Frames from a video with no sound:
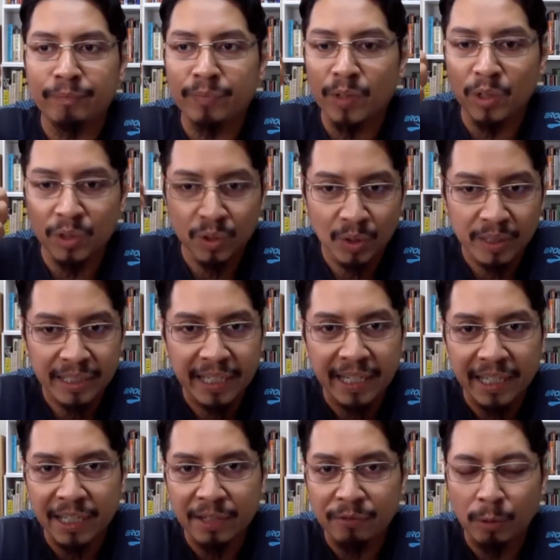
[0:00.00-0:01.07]

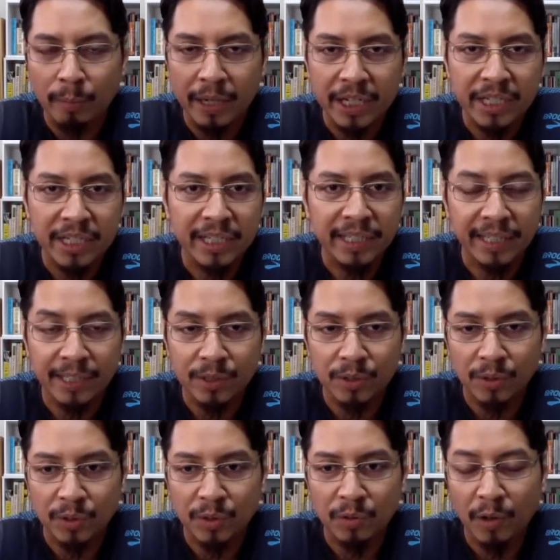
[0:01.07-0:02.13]
consolidate information and so on
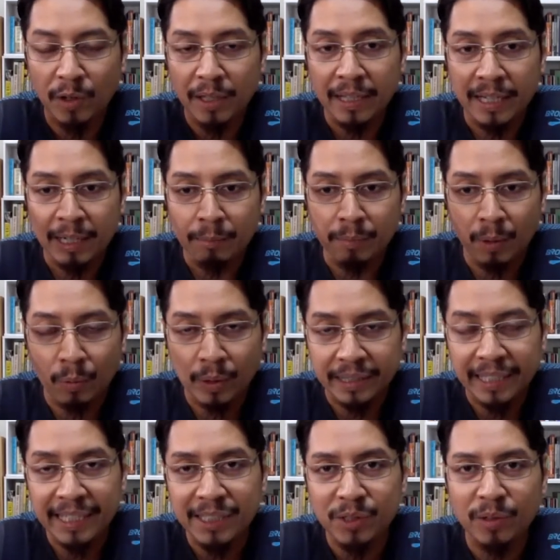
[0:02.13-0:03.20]
and so forth. But what
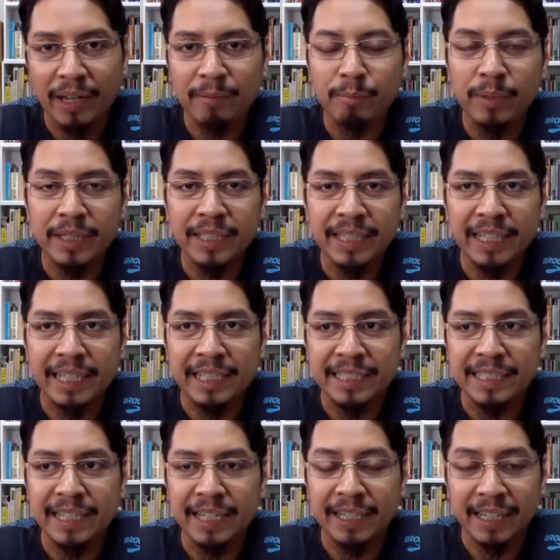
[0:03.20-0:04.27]
tends to happen
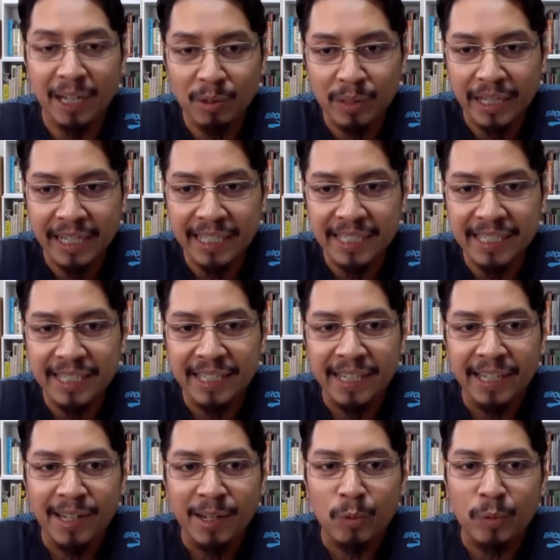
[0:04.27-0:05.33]
is that nowadays,
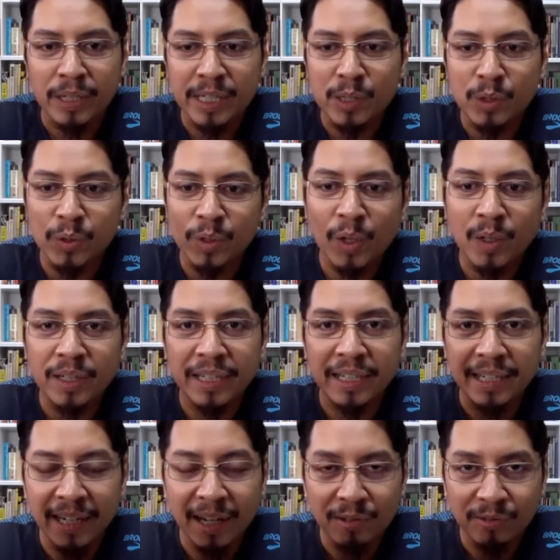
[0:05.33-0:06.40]
we do not
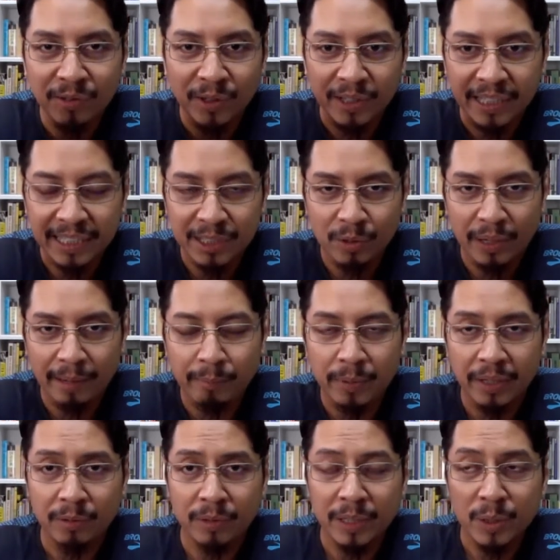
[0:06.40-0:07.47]
allow for this to
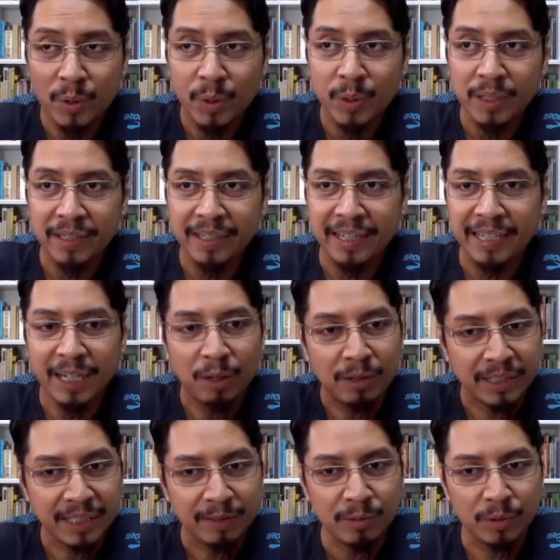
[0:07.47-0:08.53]
happen. We don't allow
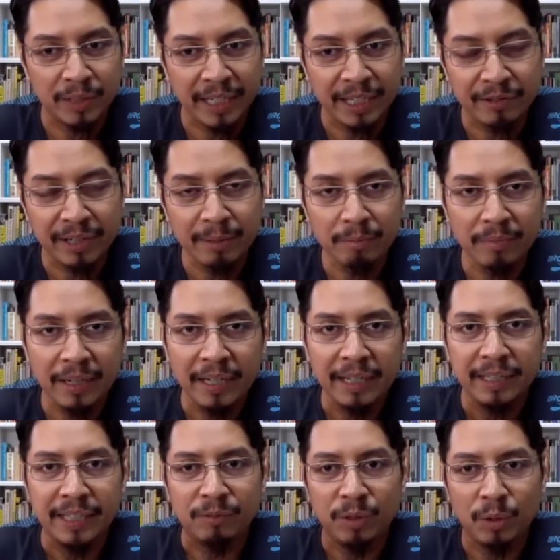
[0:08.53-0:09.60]
ourselves to daydream.
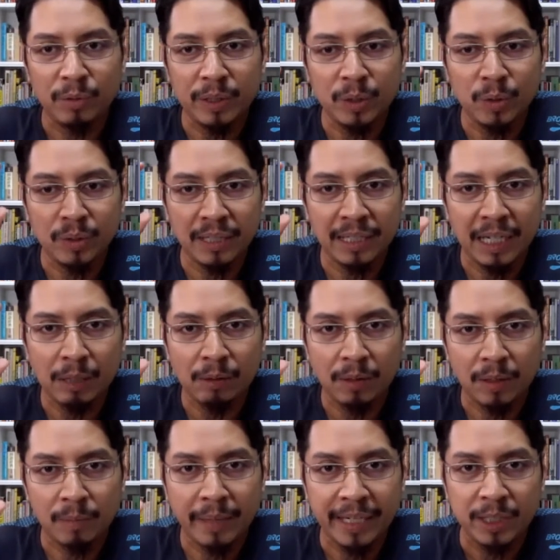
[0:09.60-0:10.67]
Therefore, we don't allow
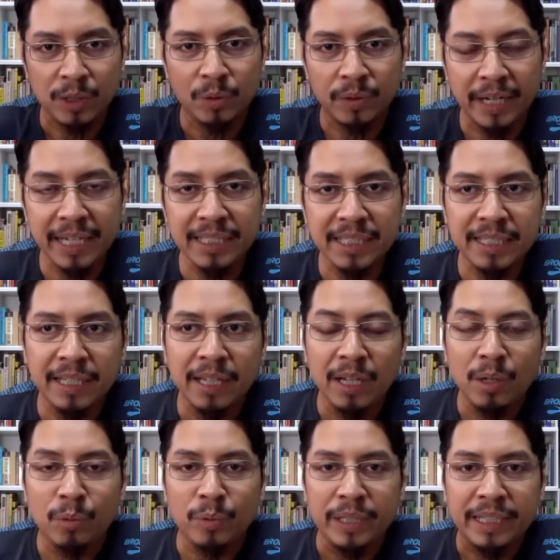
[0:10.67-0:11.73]
our mind to rest.
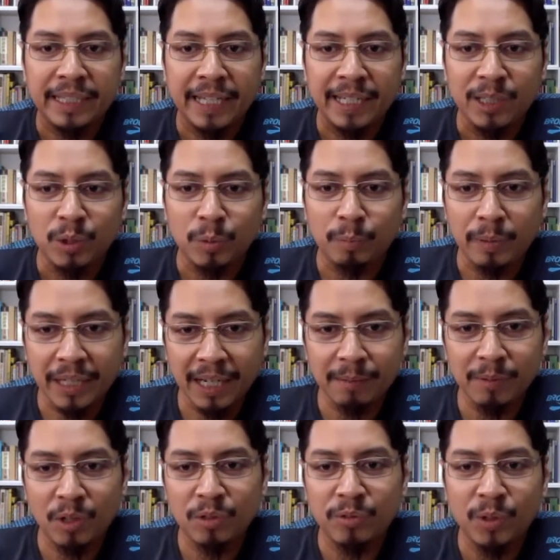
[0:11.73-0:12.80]
We tend to pick up
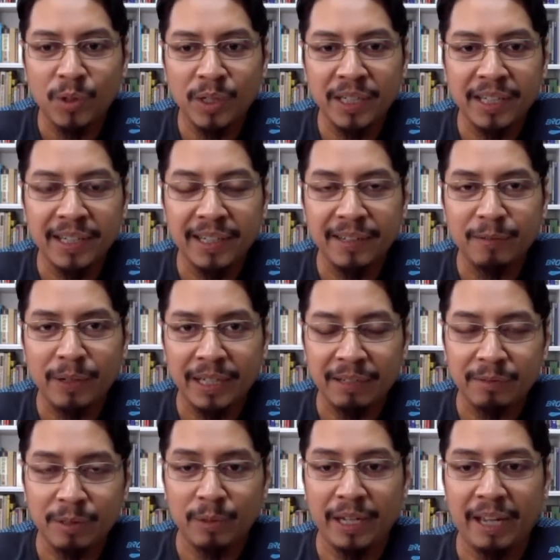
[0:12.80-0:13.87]
our phone
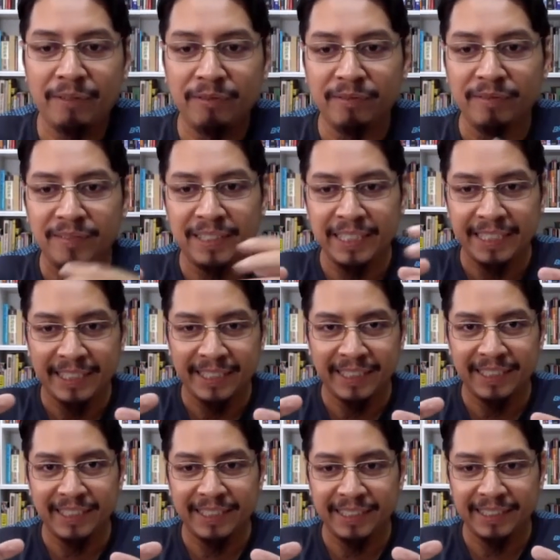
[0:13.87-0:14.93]
whenever we have
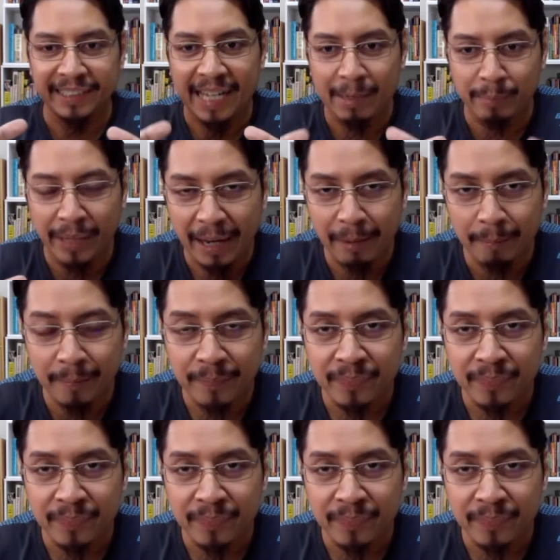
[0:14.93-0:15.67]
the time gap,